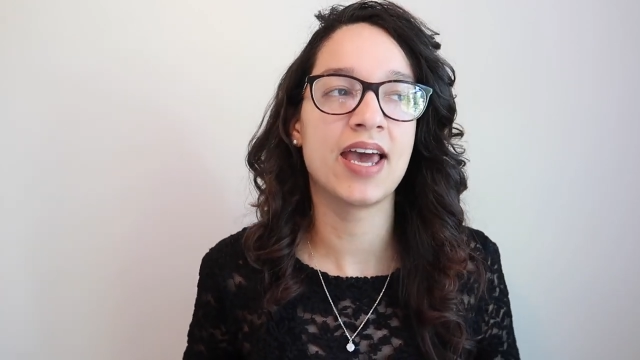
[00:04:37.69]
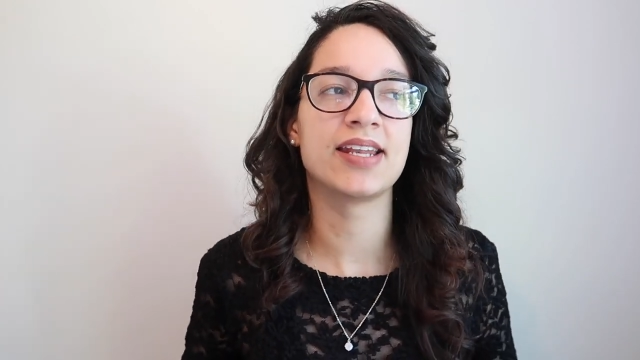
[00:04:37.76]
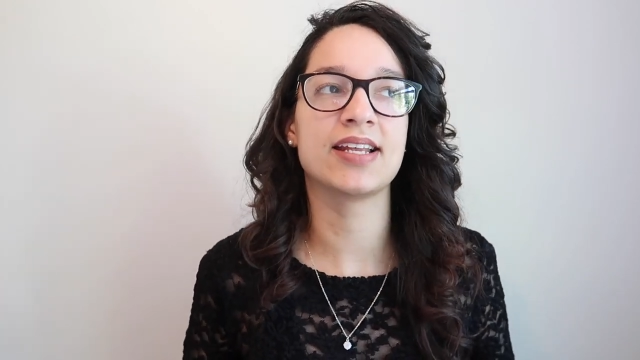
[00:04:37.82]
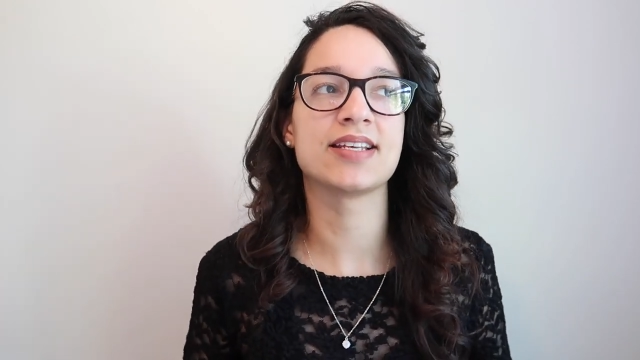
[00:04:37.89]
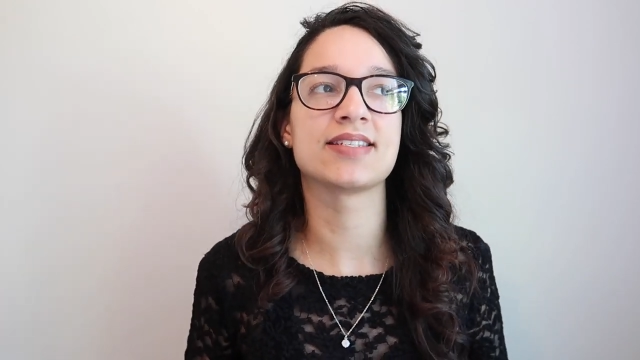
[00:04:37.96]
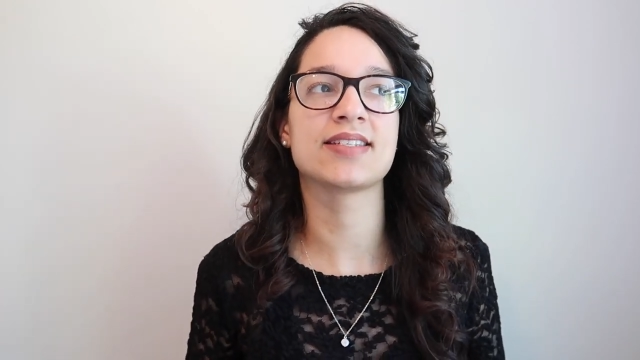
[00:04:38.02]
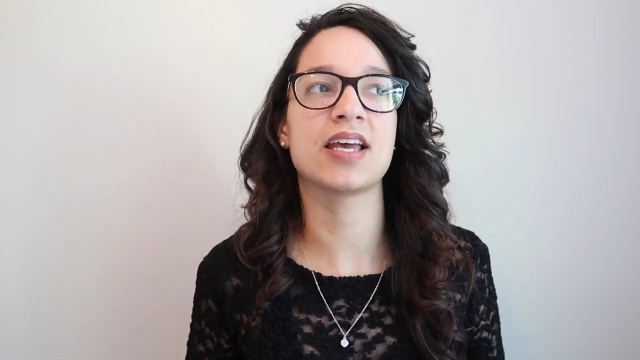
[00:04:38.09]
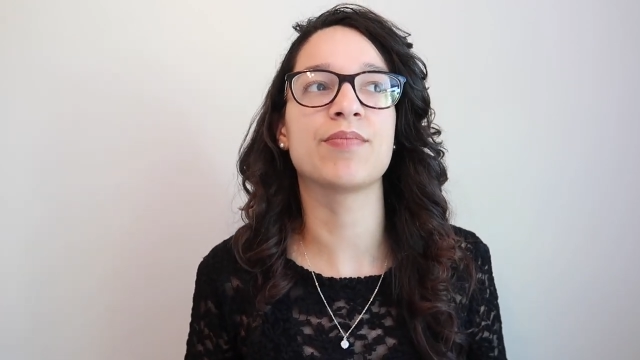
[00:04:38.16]
and
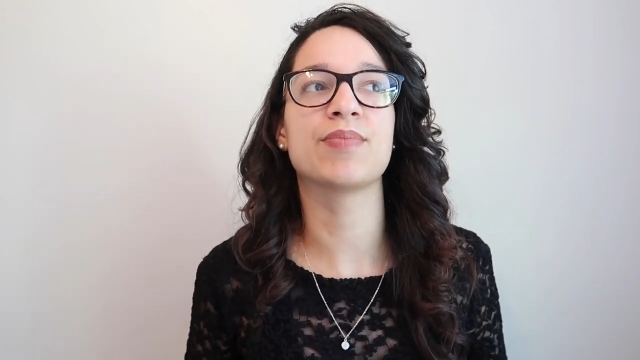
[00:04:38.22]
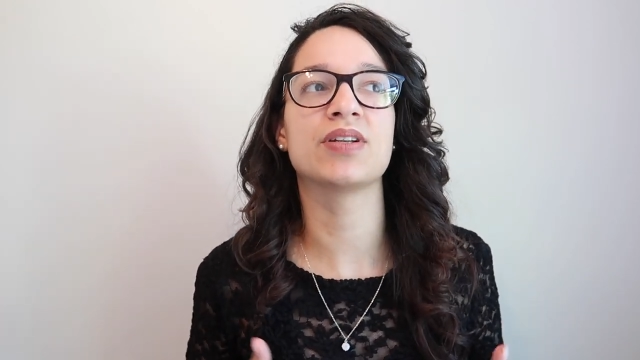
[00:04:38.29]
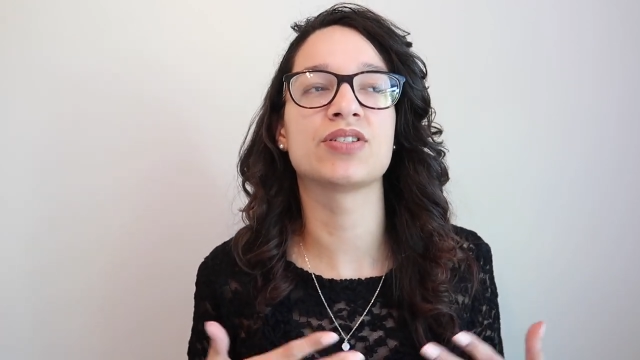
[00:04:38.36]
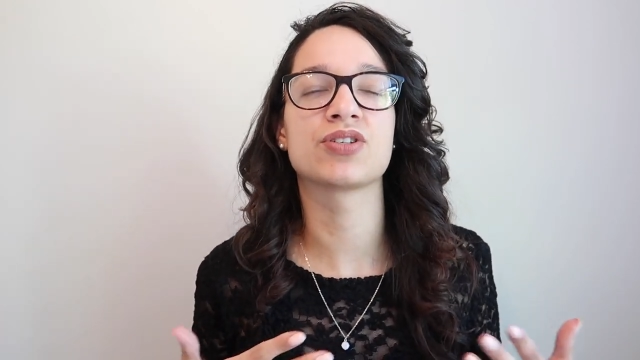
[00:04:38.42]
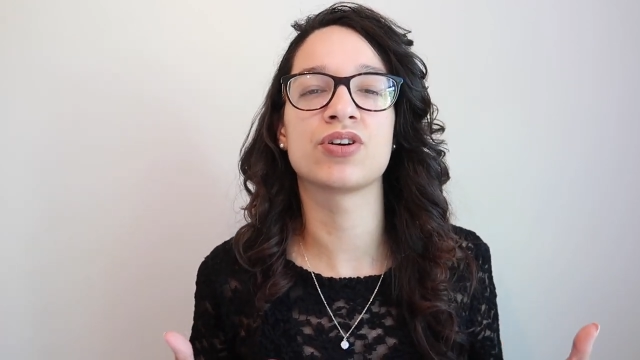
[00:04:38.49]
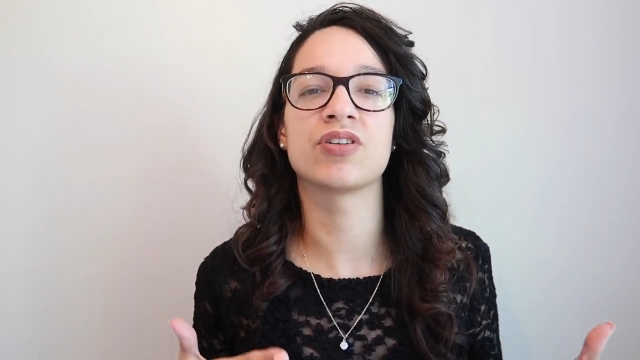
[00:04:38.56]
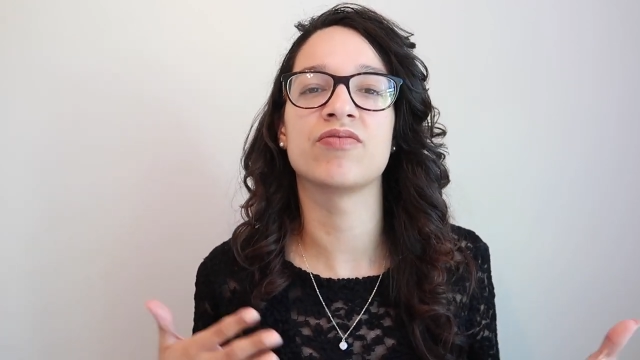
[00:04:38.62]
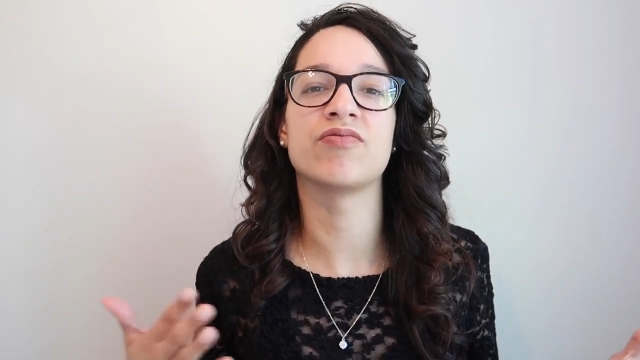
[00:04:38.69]
that stipend
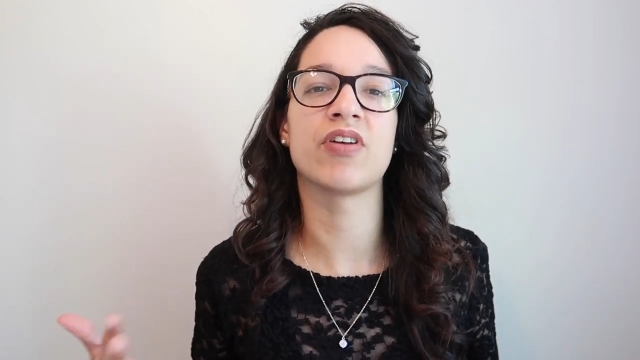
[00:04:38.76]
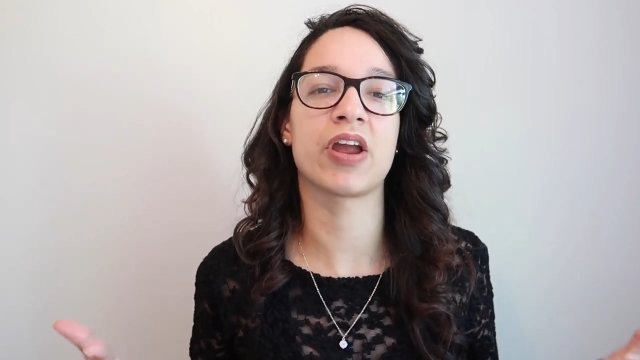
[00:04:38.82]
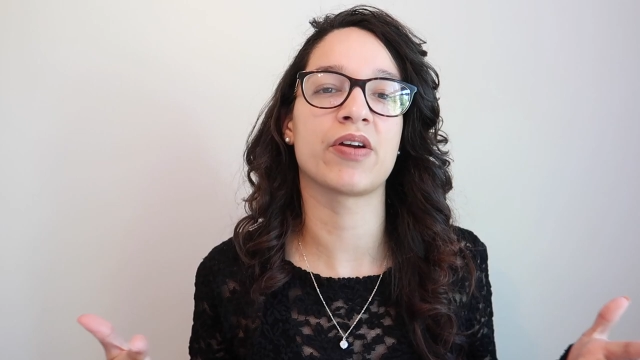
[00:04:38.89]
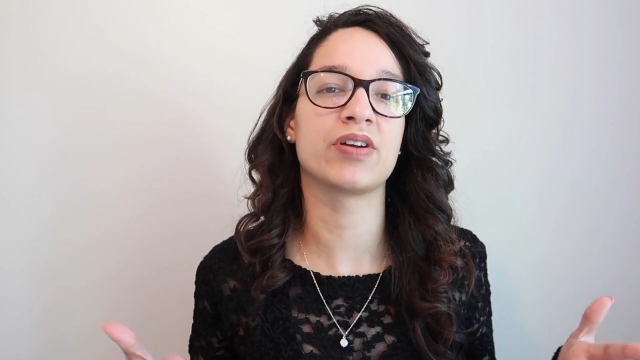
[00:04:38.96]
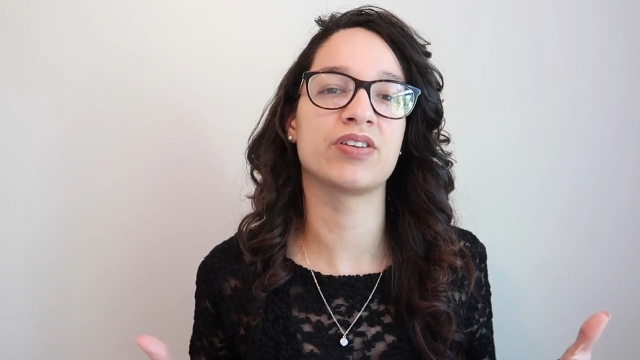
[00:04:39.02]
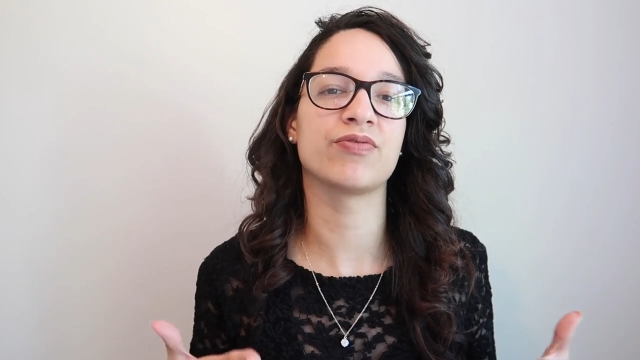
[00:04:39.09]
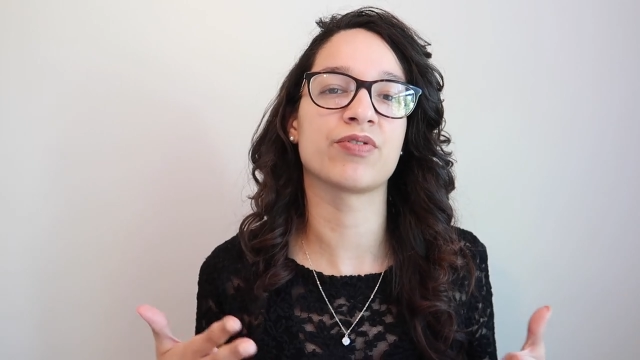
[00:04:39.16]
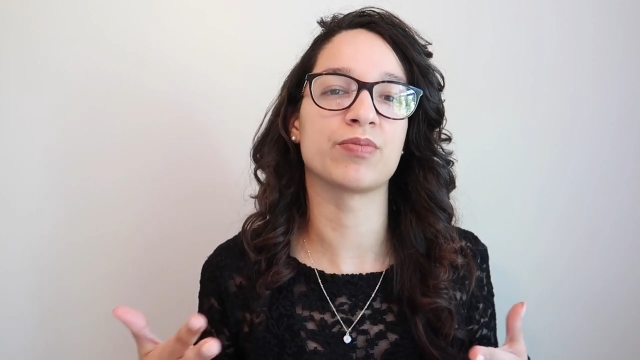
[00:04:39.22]
is going to
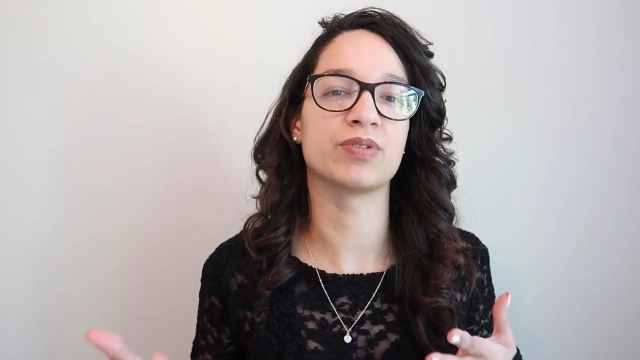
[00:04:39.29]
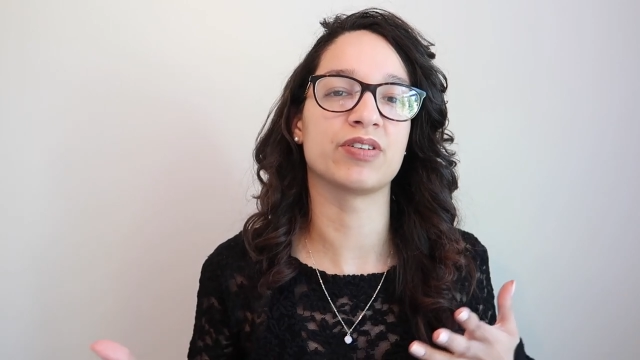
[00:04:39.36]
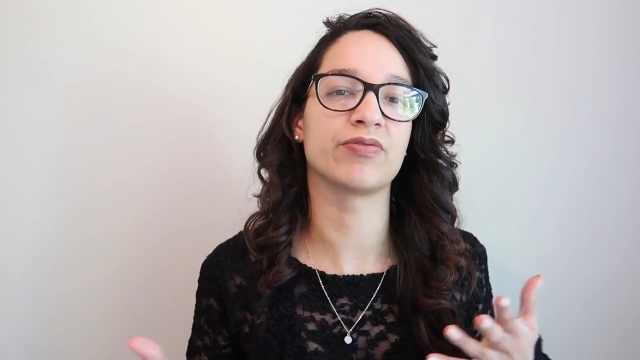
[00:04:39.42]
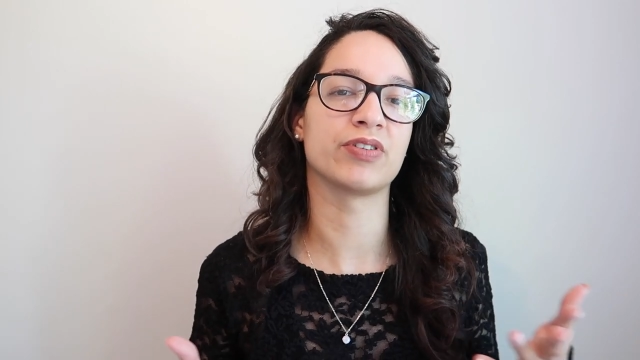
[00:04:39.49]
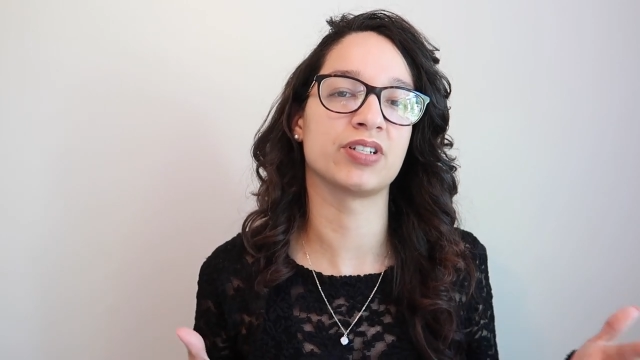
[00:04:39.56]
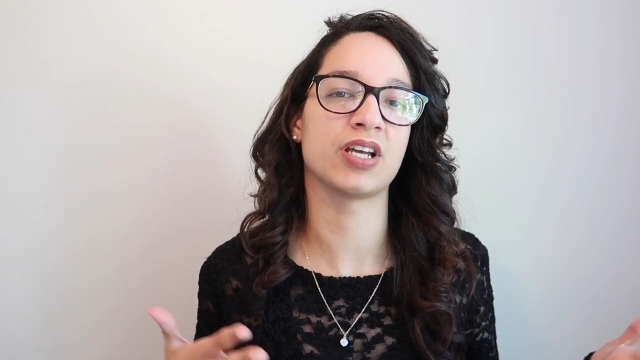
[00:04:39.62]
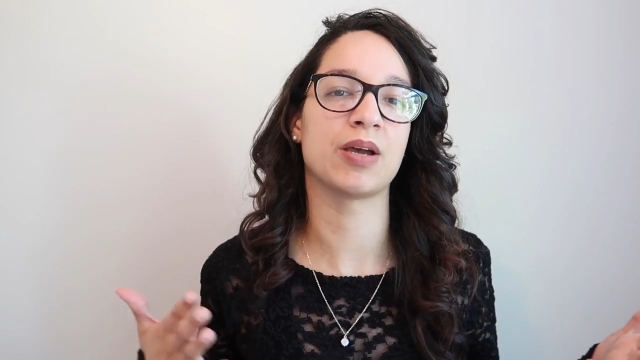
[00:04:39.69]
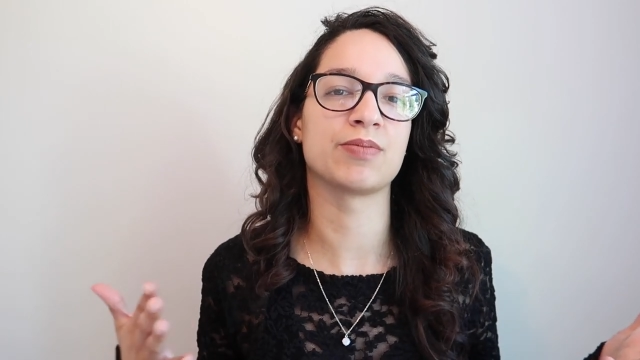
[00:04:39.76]
vary from
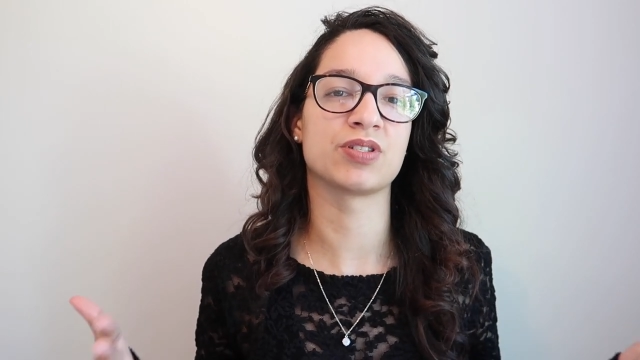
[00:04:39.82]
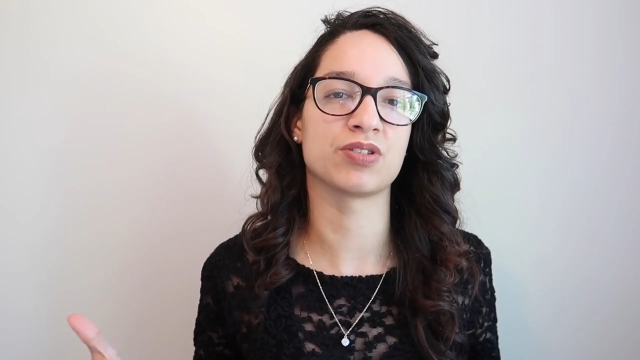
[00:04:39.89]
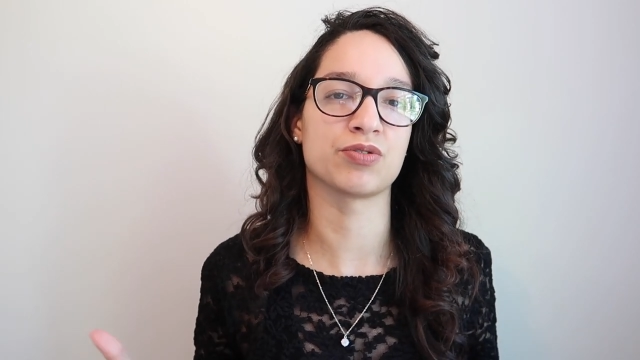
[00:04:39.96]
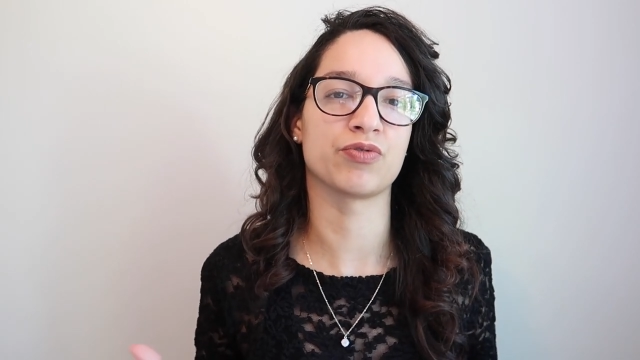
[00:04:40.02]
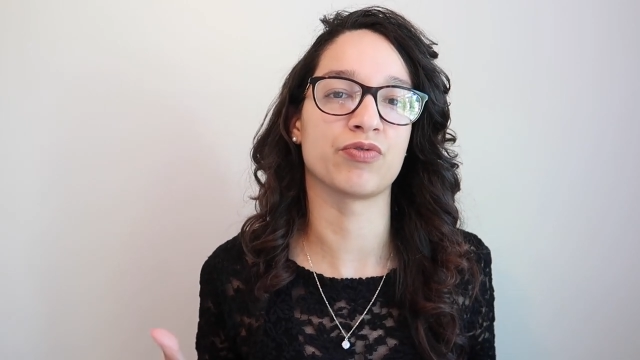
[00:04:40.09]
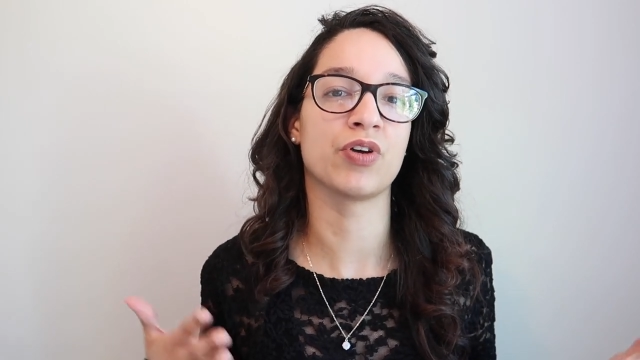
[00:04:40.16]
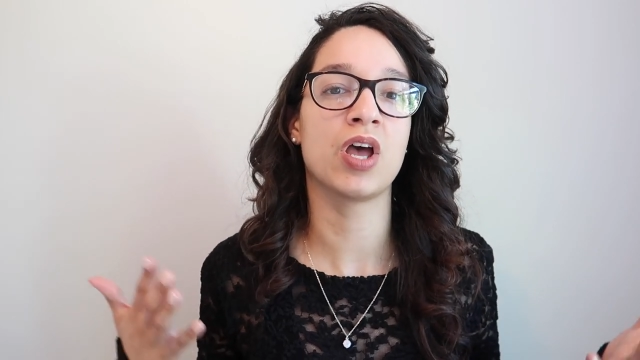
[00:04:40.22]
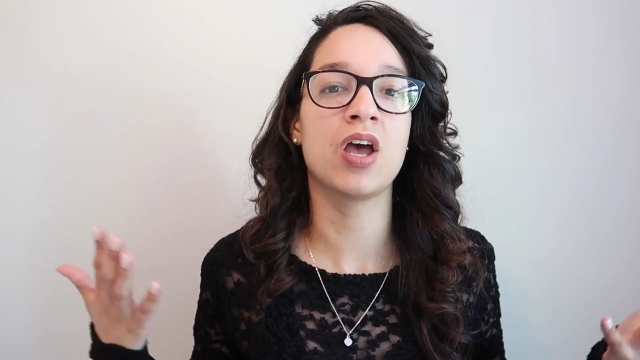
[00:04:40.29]
different types
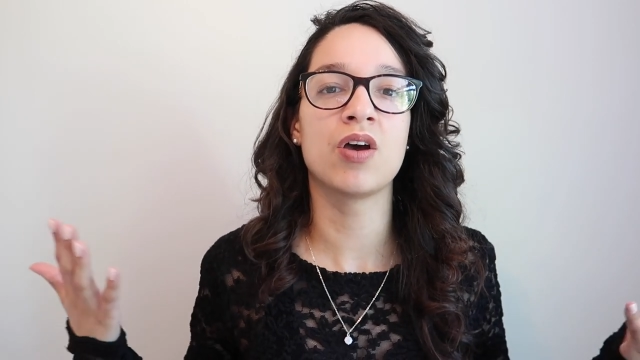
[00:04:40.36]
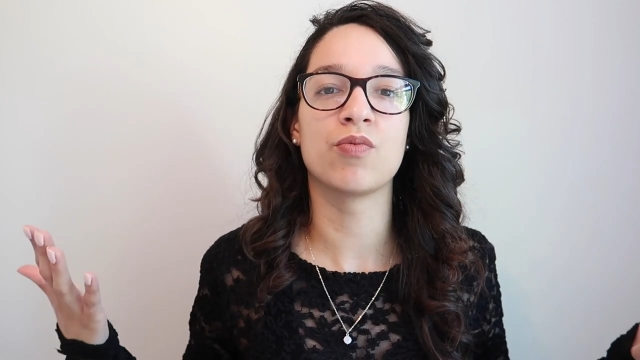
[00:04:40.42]
of